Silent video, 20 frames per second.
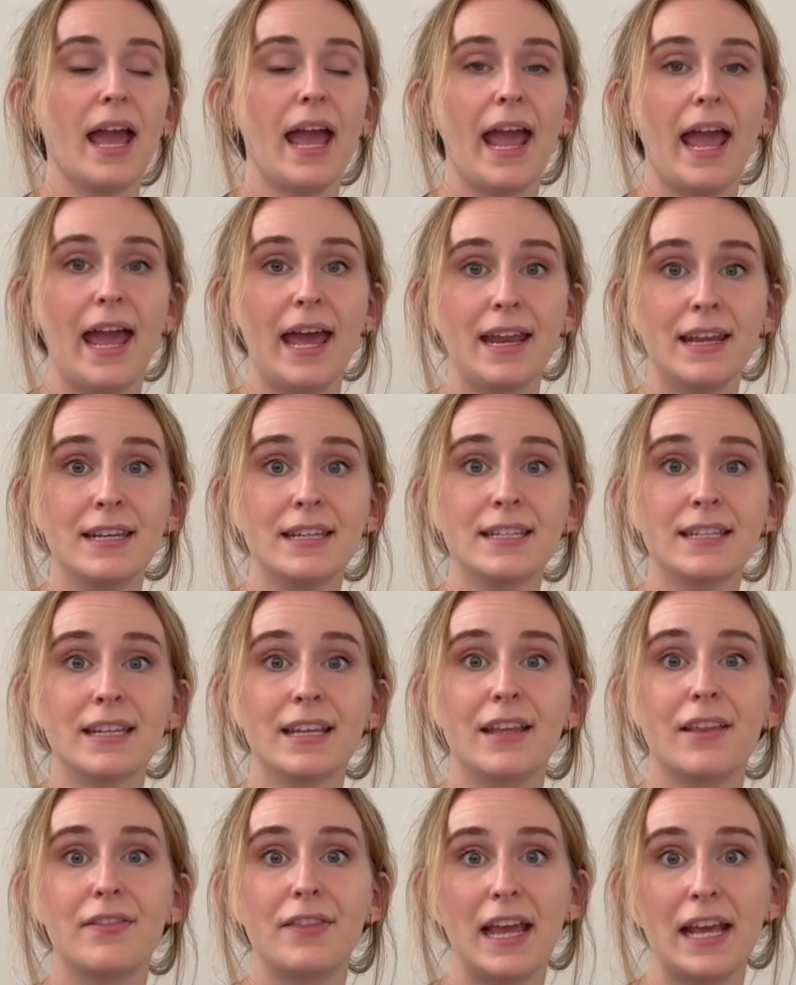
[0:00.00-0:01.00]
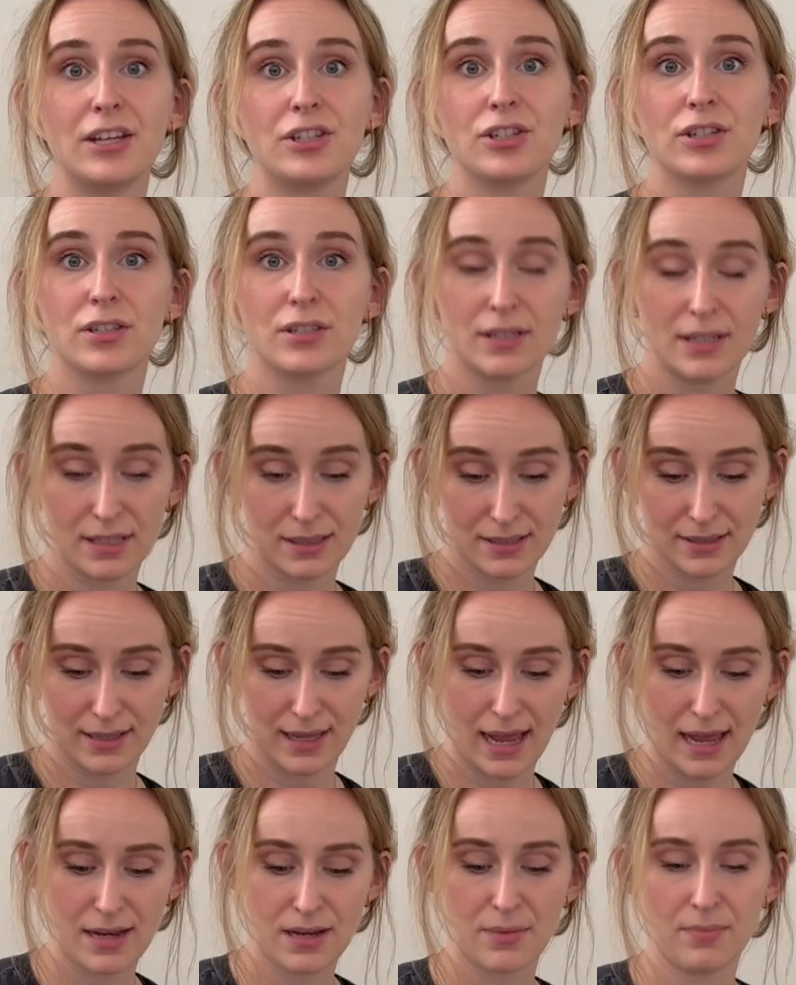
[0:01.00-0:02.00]
and they just
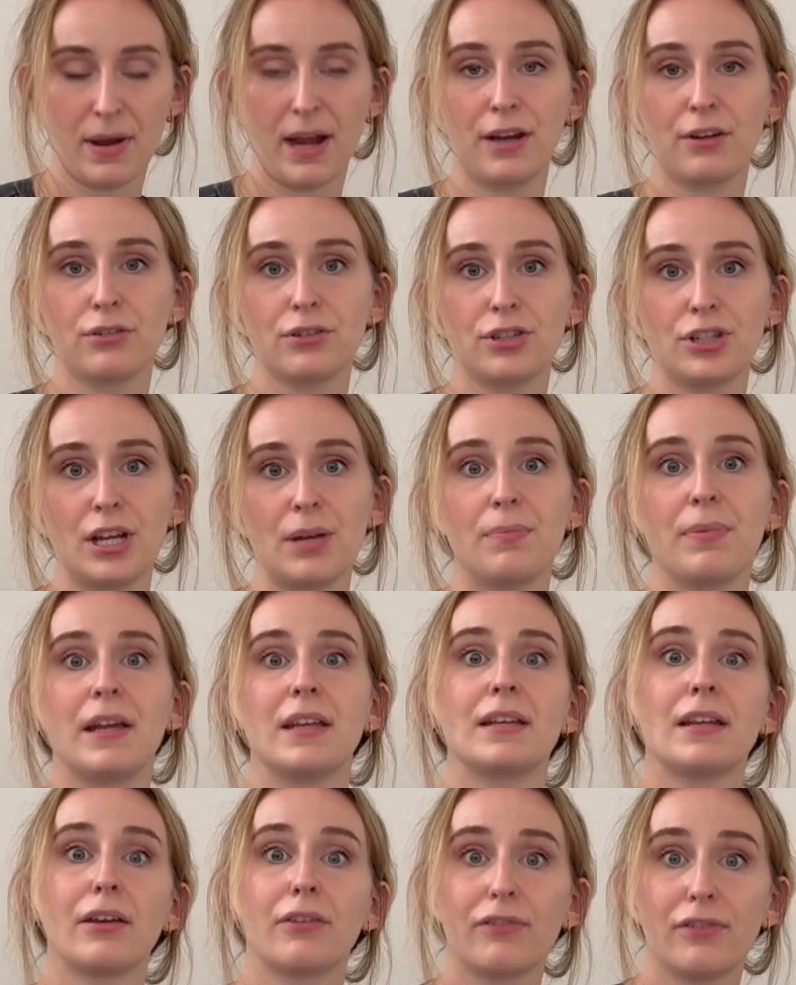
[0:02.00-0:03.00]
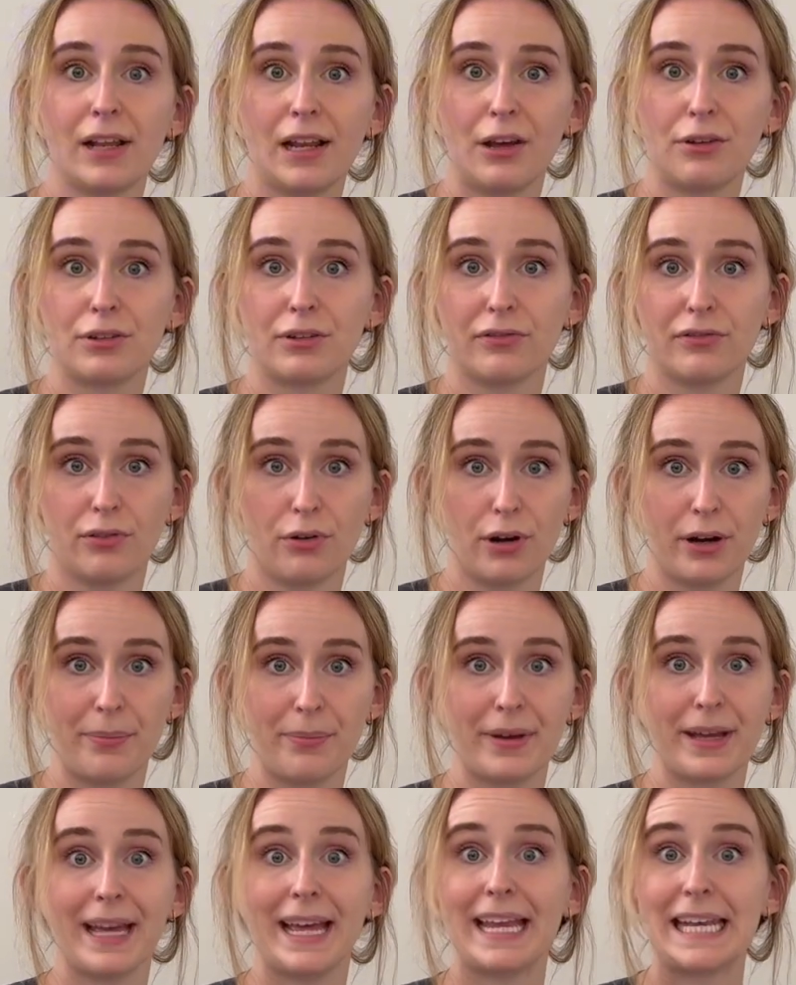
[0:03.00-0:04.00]
scan the microchip and they fill out the form,
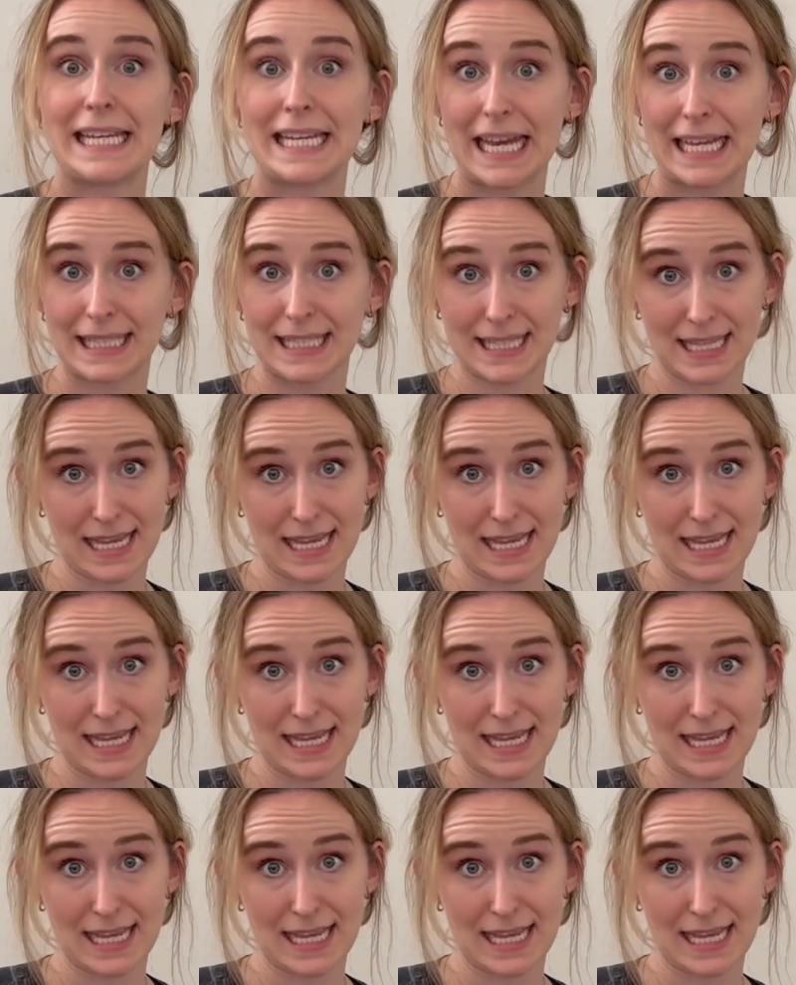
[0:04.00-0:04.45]
and that's